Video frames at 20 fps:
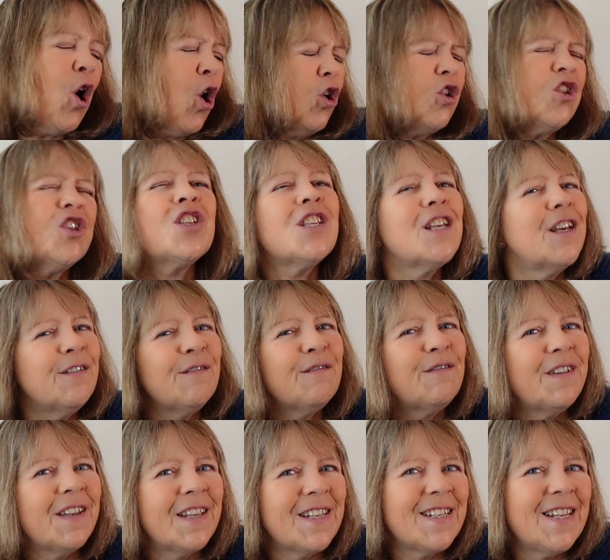on certain
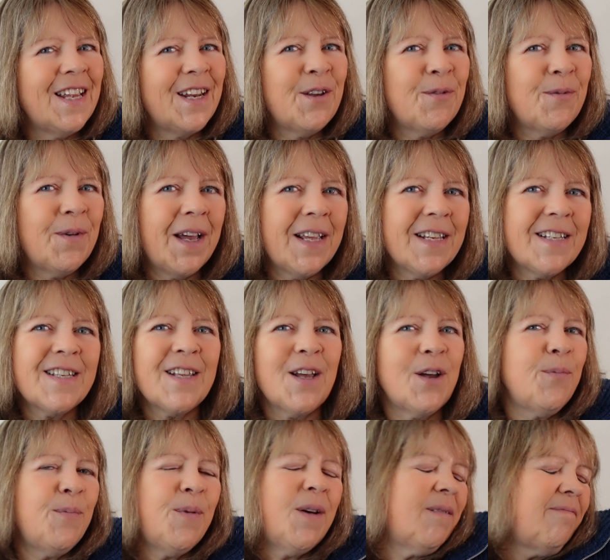things anyway.
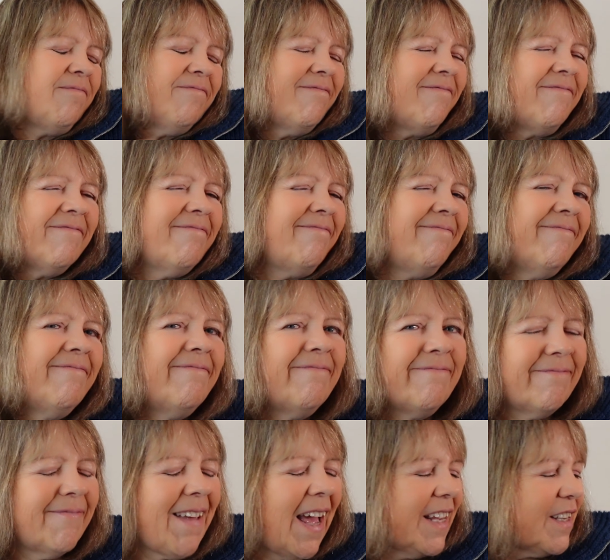So, but
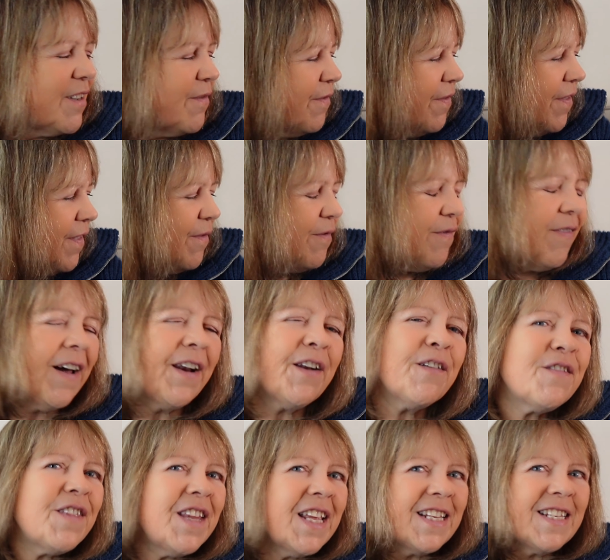that's fun
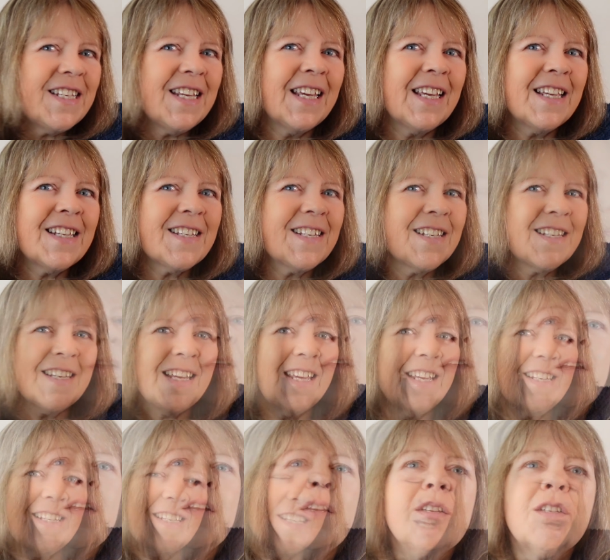of knitting, isn't
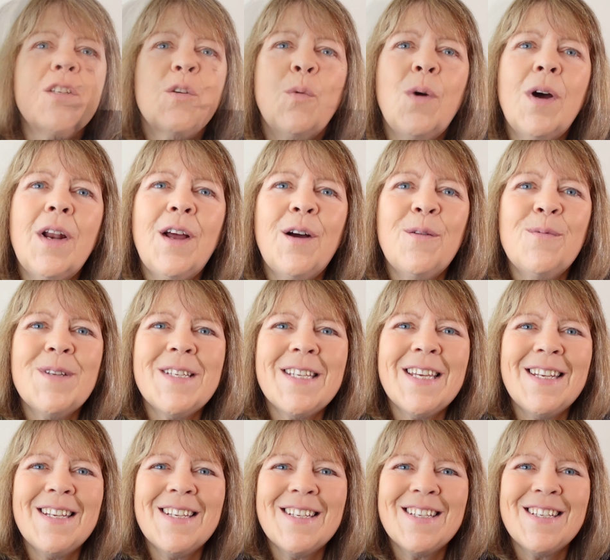it? So when I was
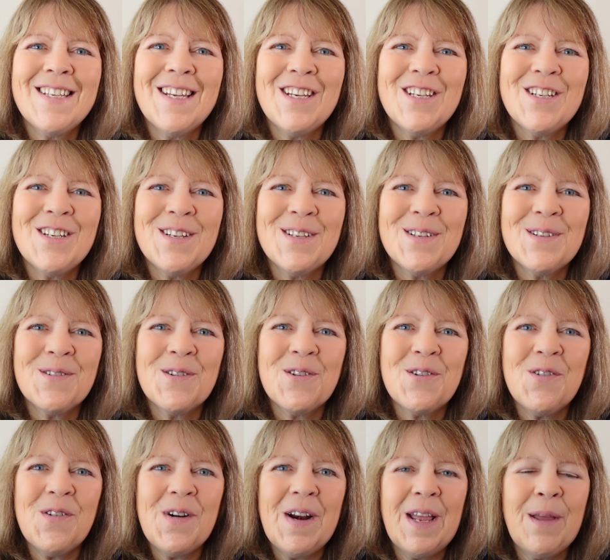in Stitches and
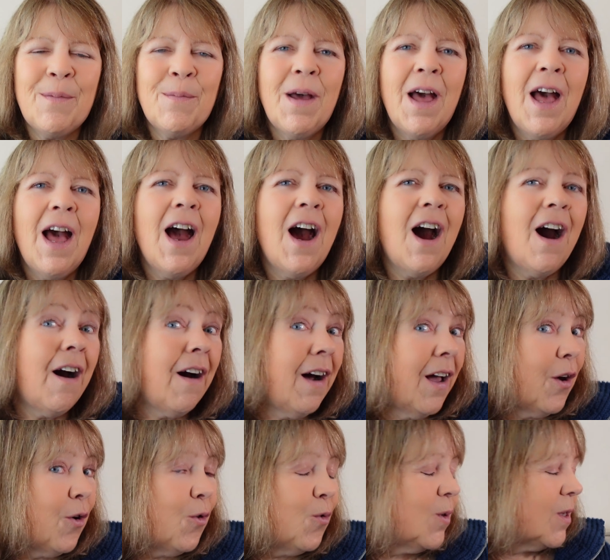Cream,
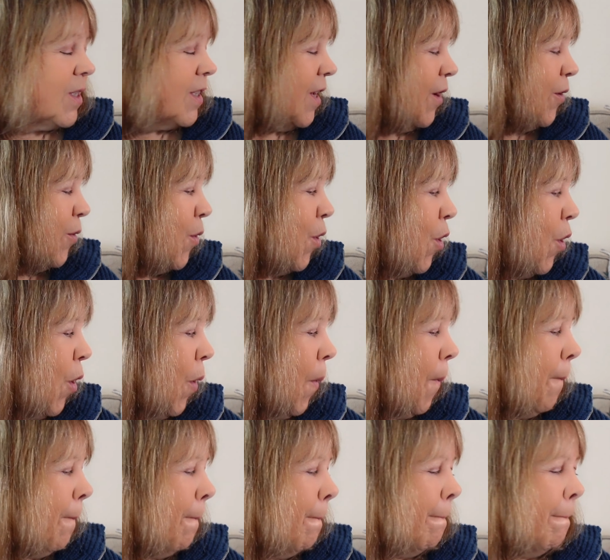I also
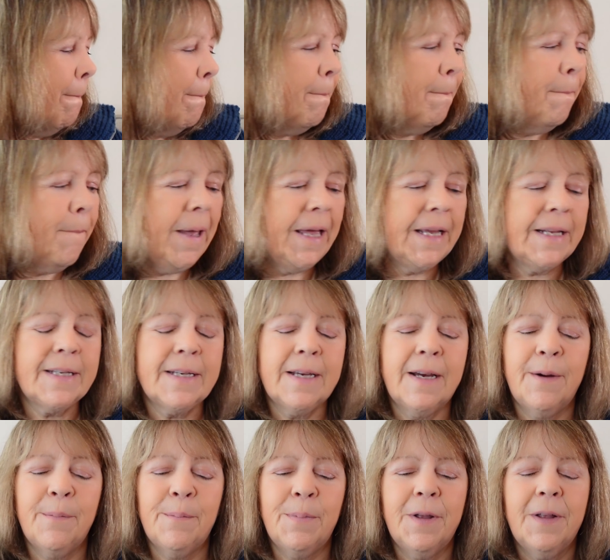picked
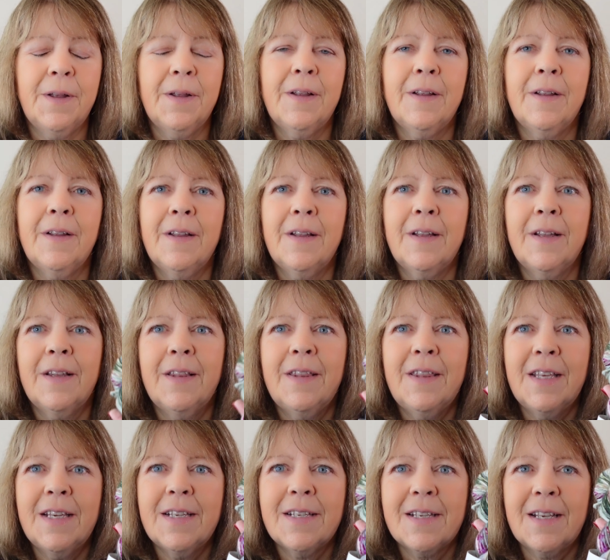up
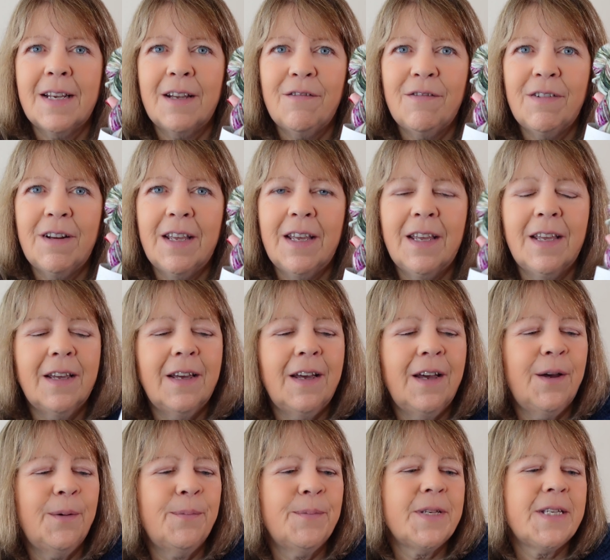this lovely
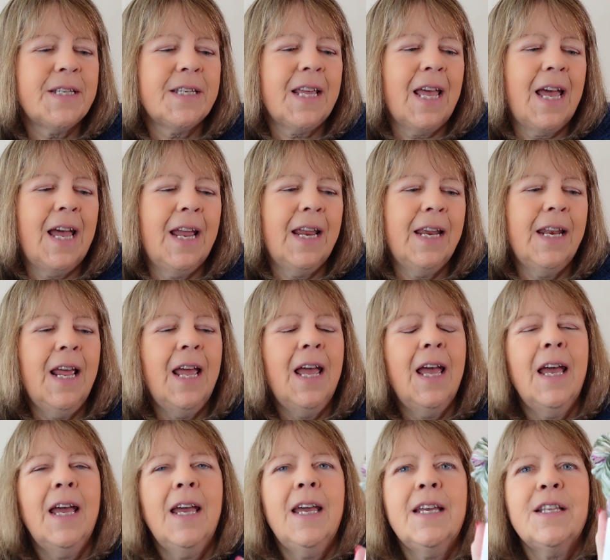skein.
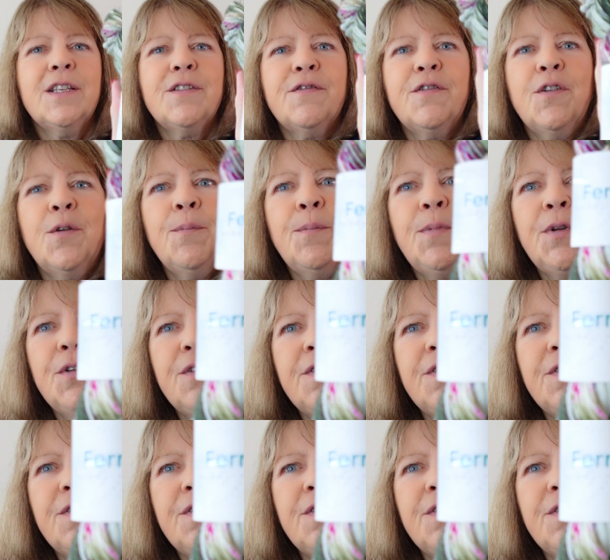It's from Blue